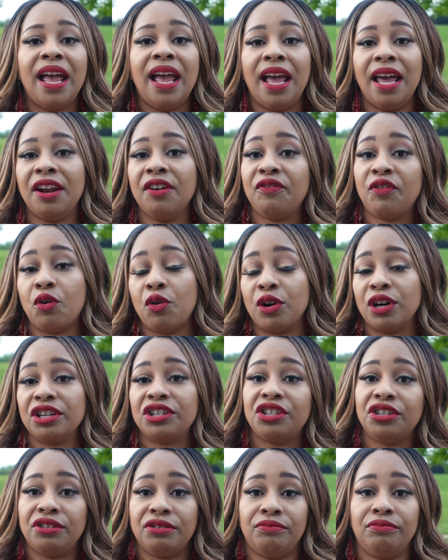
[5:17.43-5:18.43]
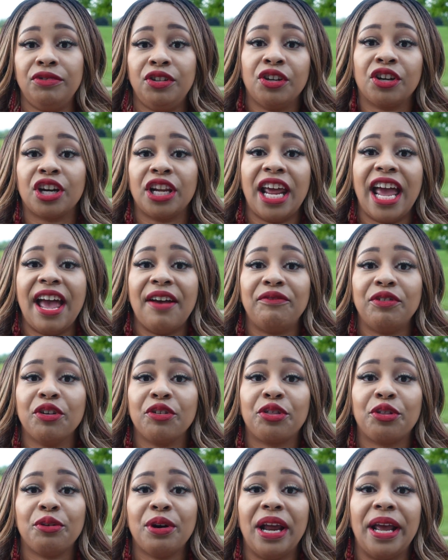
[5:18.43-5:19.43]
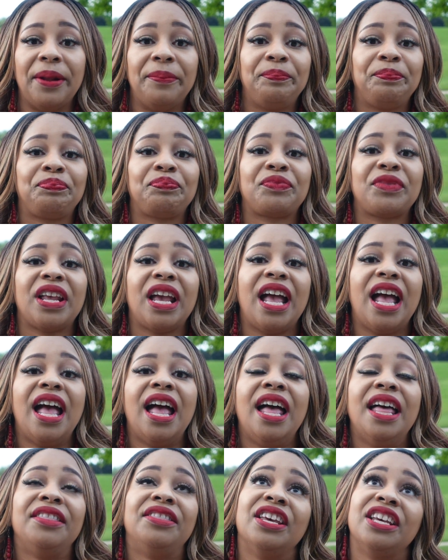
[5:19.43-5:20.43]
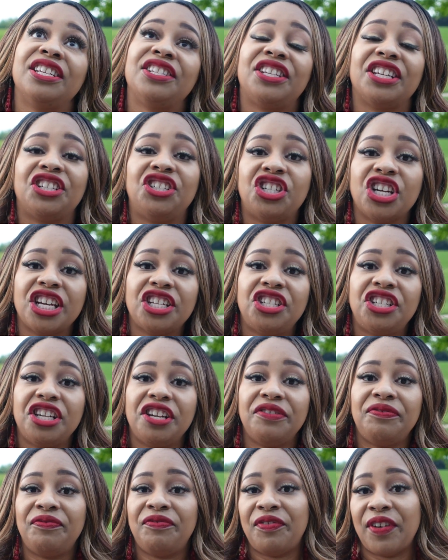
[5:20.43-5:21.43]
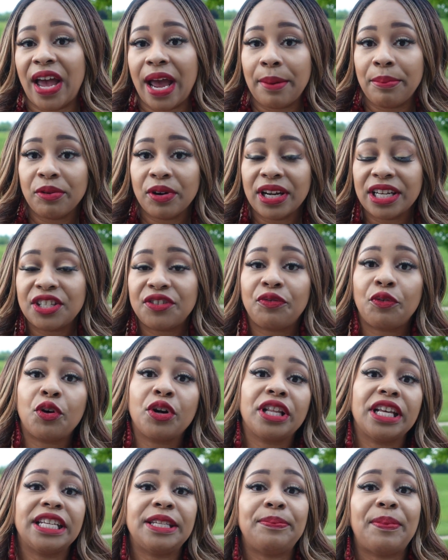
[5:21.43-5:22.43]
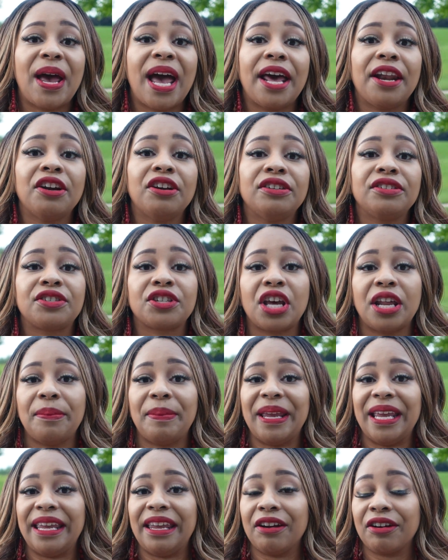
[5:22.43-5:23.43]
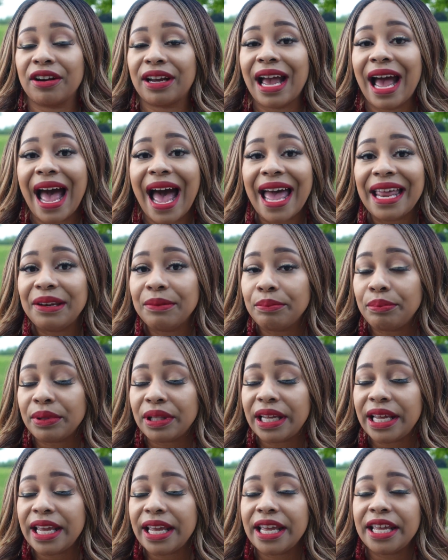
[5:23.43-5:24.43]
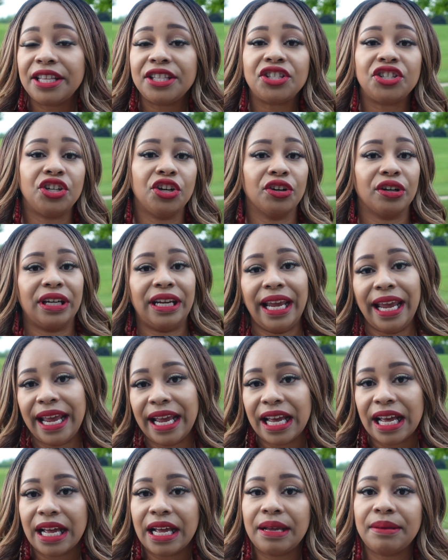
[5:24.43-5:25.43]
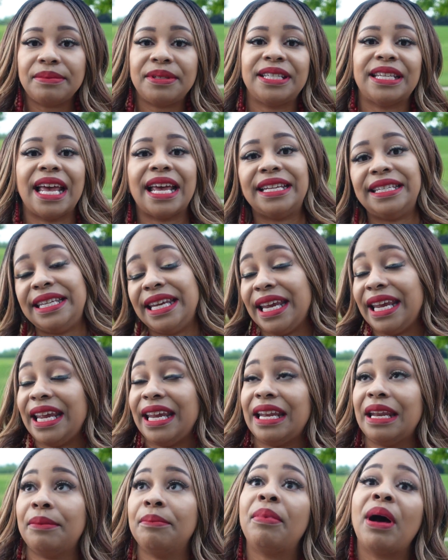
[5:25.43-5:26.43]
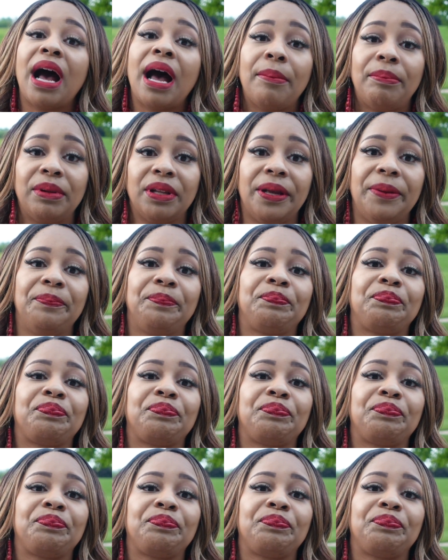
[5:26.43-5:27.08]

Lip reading: And of course, you're going to have your thread. The suggested fabrics for this pattern is going to be your cotton blends, your gingham, sateen, and poplin.